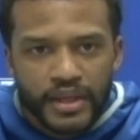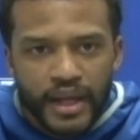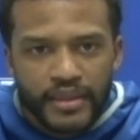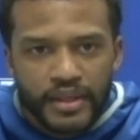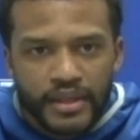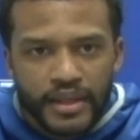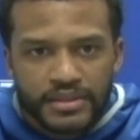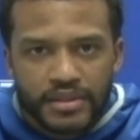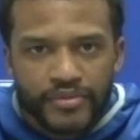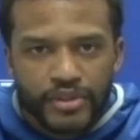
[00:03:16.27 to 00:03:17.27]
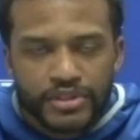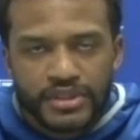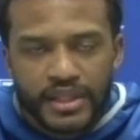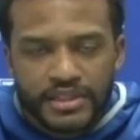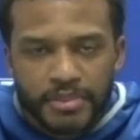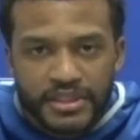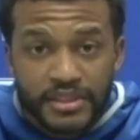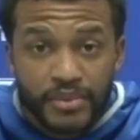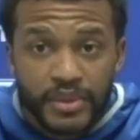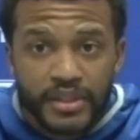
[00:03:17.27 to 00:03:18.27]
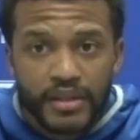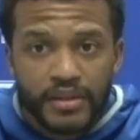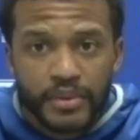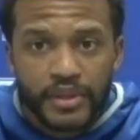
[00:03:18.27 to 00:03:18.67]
And I think that's the first thing, especially when dealing